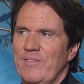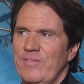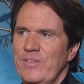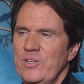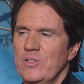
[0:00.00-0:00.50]

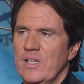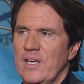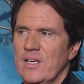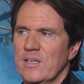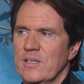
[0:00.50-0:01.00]
feel
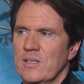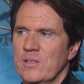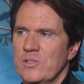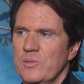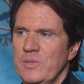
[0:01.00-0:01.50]
like
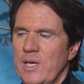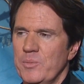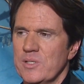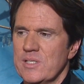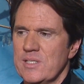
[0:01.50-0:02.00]
to be
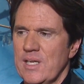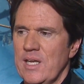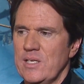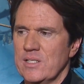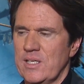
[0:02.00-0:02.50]
able to
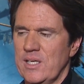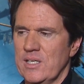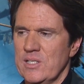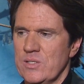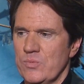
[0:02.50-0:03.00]
say to
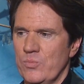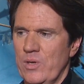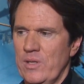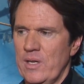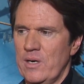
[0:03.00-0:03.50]
kids
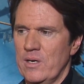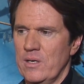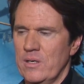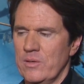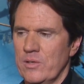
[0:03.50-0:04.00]
when they're
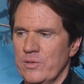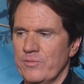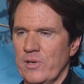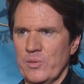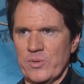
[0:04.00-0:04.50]

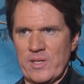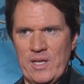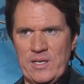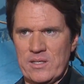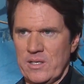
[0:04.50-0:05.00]
confronted with
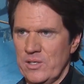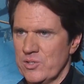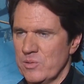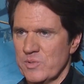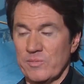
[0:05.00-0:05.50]
anything in
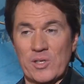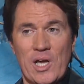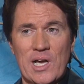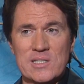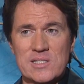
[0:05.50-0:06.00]
terms of
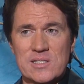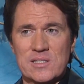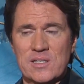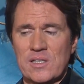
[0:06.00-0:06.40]
loss,